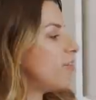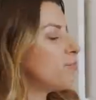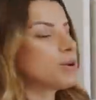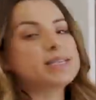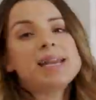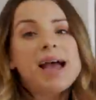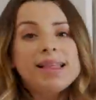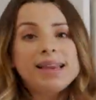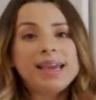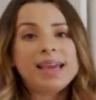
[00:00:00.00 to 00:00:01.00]
of
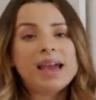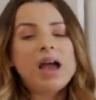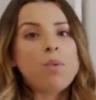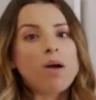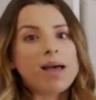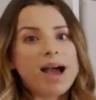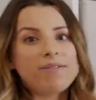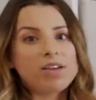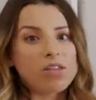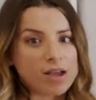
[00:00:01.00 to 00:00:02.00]
personality while
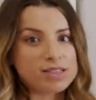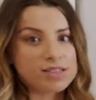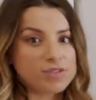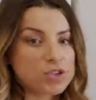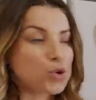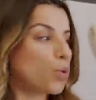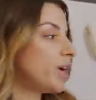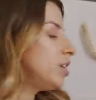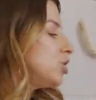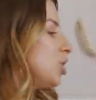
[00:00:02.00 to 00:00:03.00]
having lots of
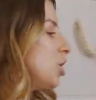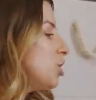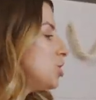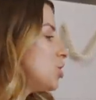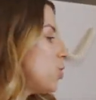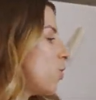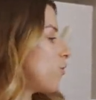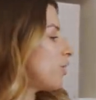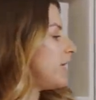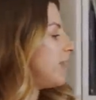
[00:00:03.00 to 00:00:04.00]
storage. So
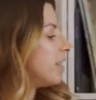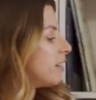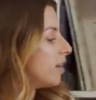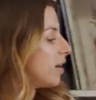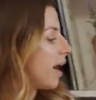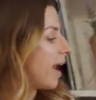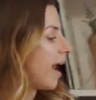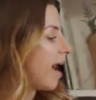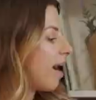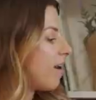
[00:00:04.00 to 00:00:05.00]
over here I
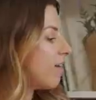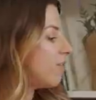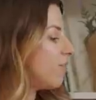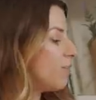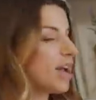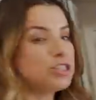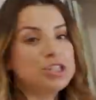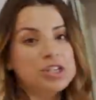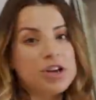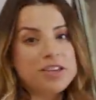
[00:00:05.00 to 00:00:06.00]
have, we
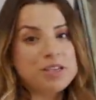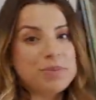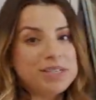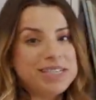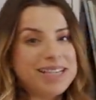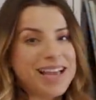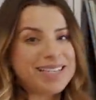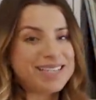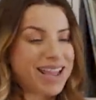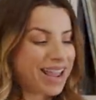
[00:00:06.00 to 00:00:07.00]
actually just got these printed
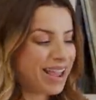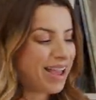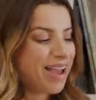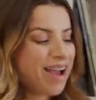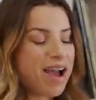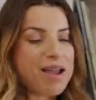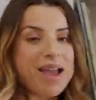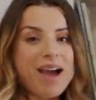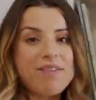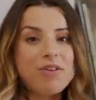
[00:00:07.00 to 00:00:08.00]
last night. I
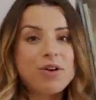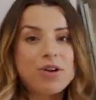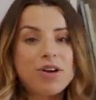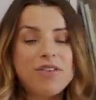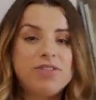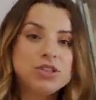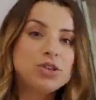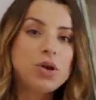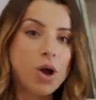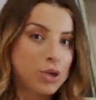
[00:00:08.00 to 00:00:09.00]
have her official